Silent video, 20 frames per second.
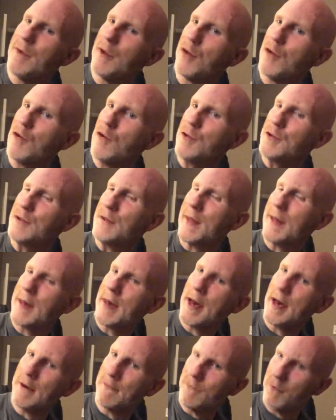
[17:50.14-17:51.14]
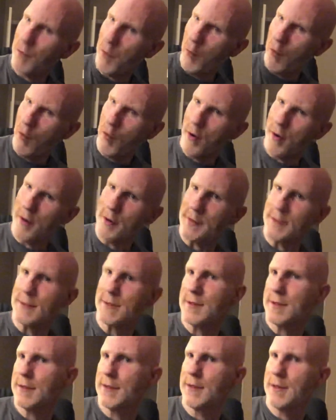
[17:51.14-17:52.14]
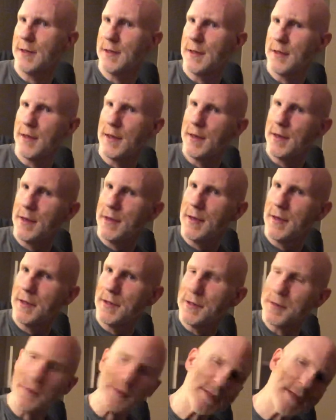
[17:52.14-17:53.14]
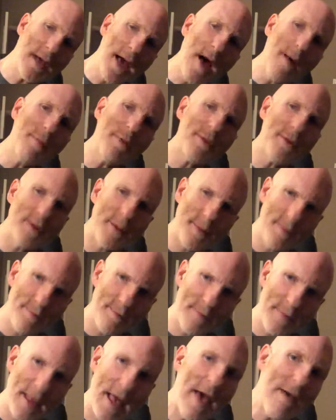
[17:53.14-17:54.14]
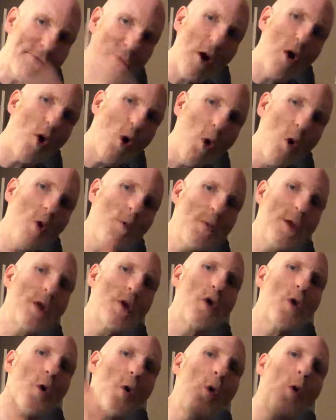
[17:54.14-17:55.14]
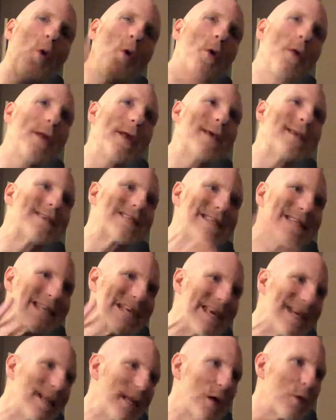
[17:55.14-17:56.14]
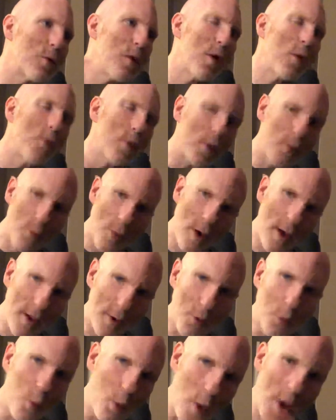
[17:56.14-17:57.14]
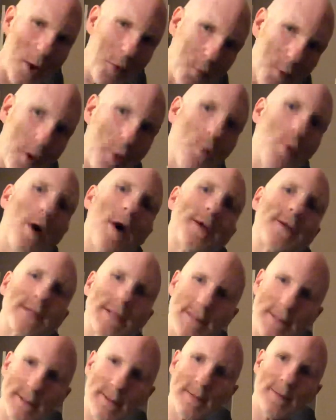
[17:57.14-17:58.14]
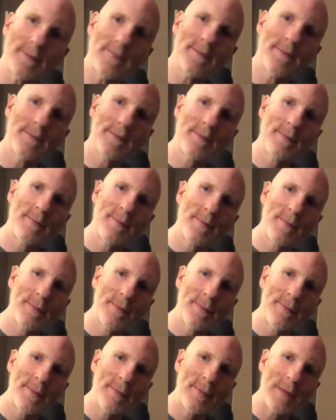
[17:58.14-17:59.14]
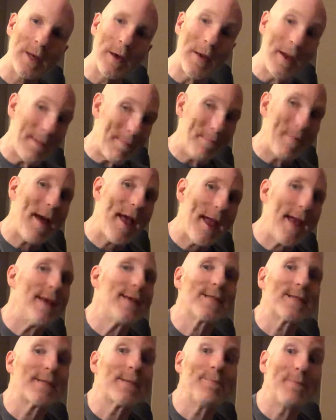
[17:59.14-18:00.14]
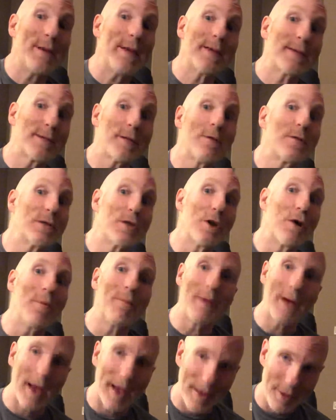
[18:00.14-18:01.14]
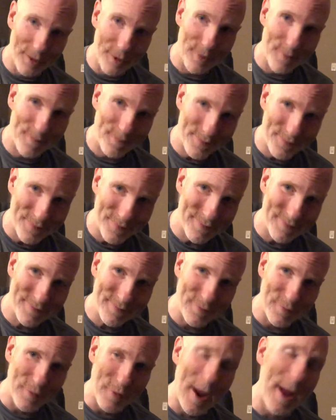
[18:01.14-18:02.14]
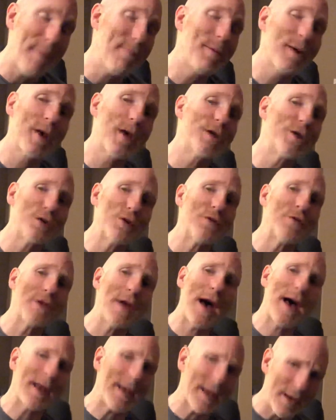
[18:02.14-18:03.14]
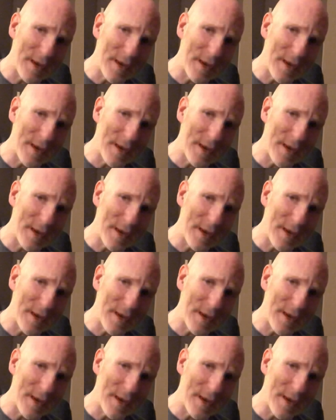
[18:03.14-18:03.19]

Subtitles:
in a culture that kind of rewards sociopathy. If our only goal is getting what we want when we want it, it pays to be a sociopath. Right? Because you're not